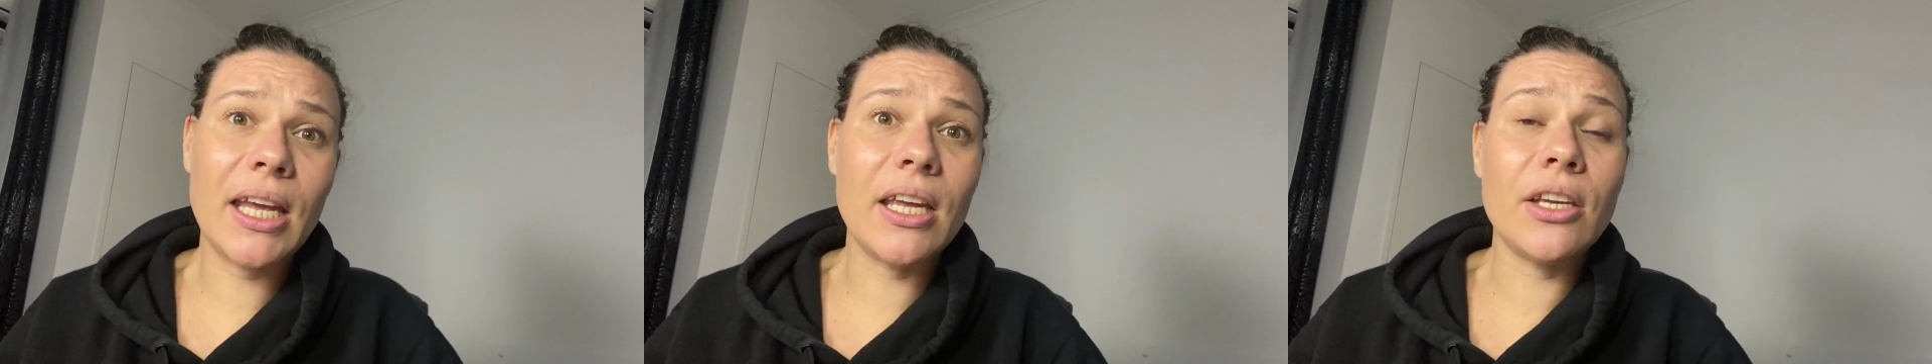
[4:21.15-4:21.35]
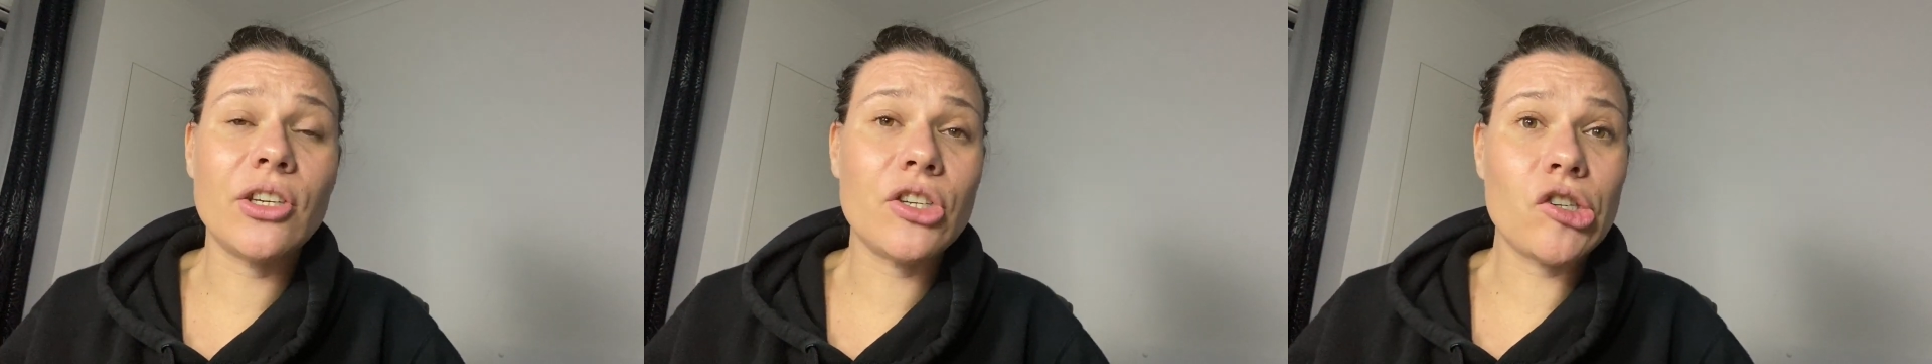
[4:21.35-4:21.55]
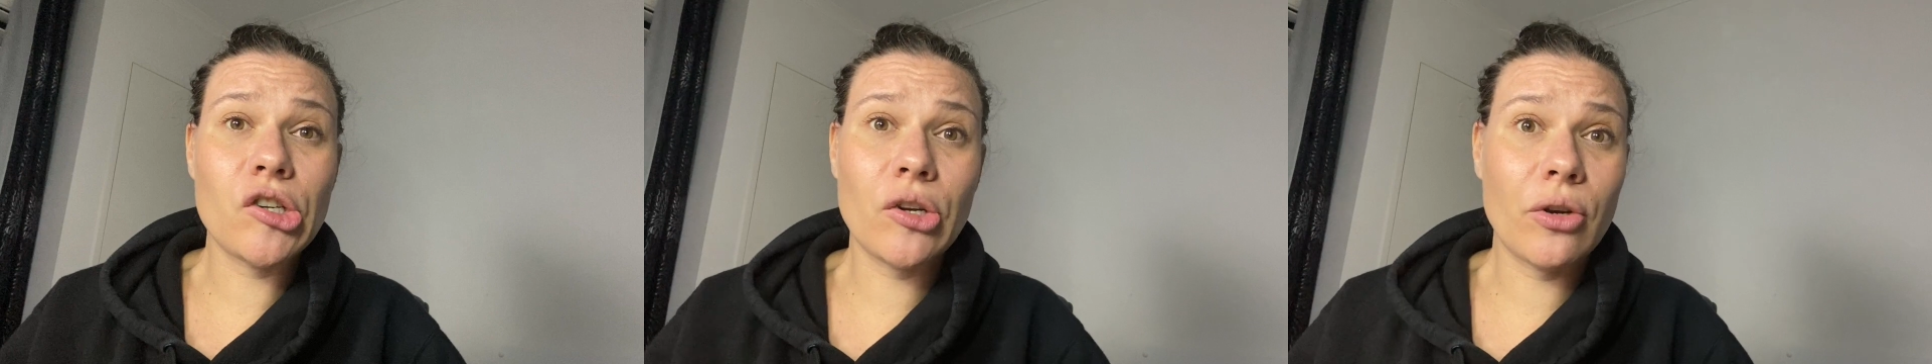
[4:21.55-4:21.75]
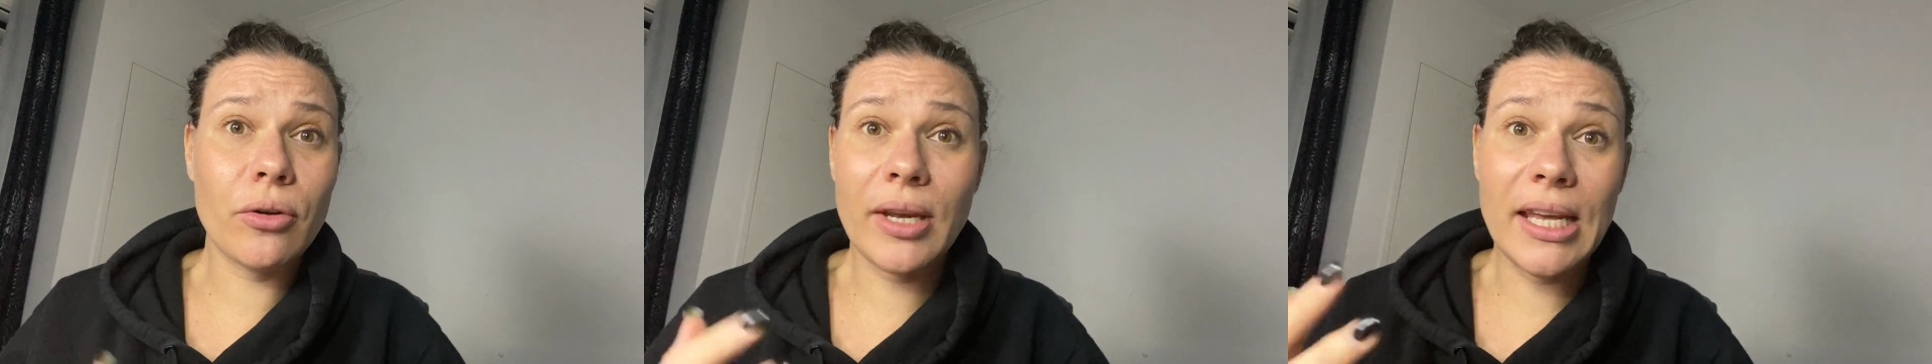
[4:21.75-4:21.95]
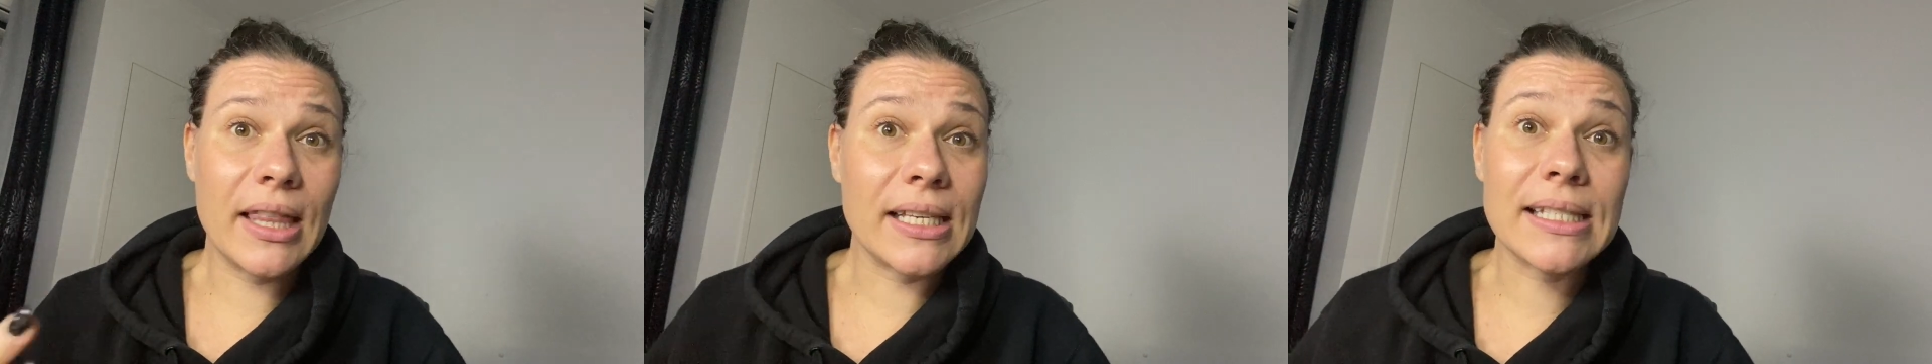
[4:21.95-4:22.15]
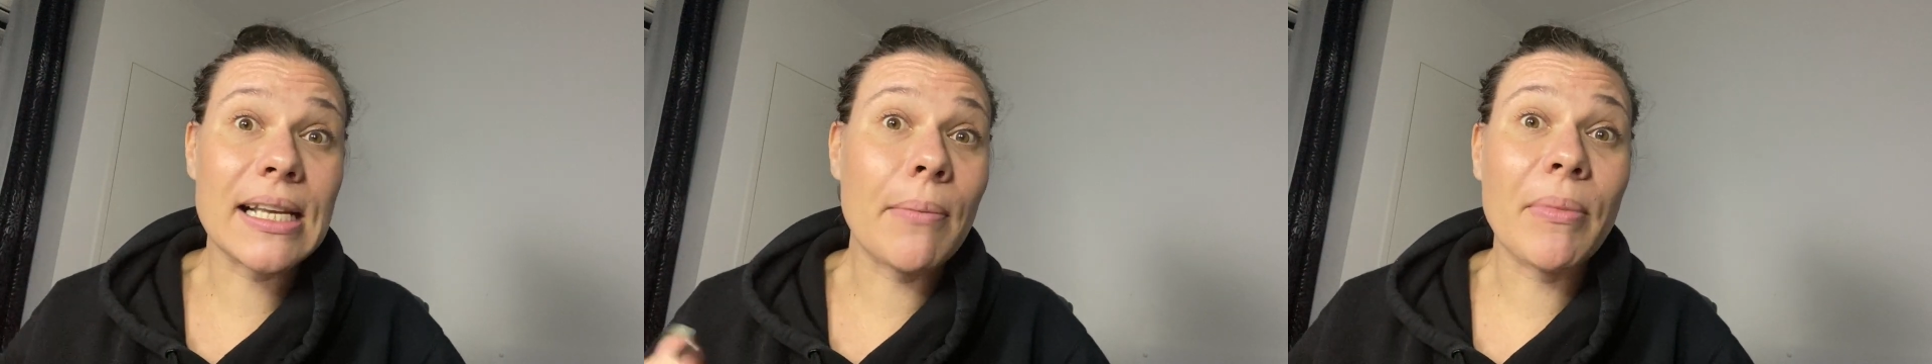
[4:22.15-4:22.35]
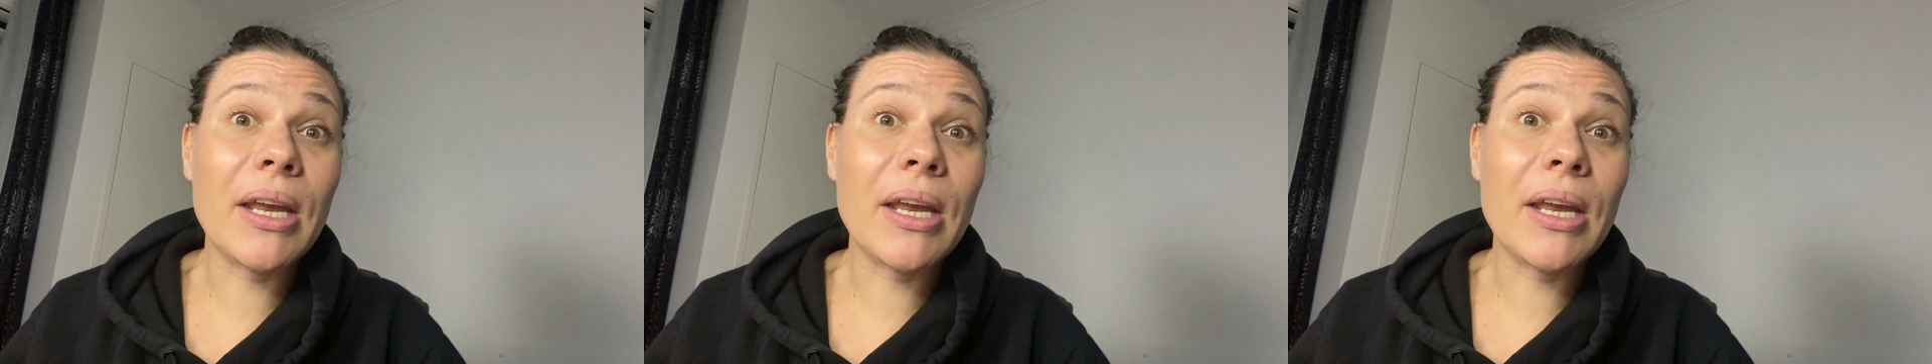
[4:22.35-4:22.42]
into either some